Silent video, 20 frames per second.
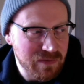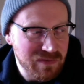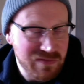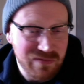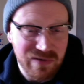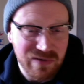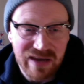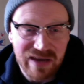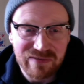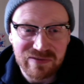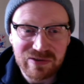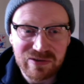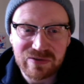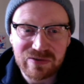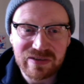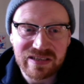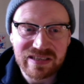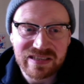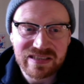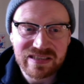five
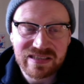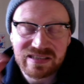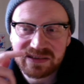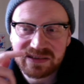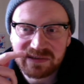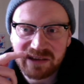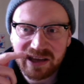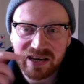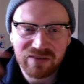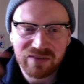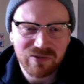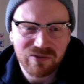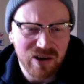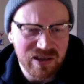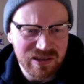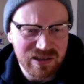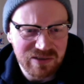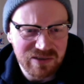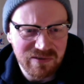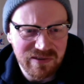degrees, and I've got
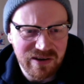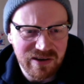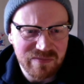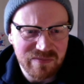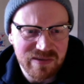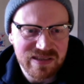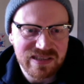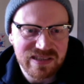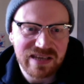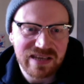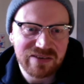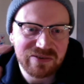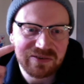a little thermostat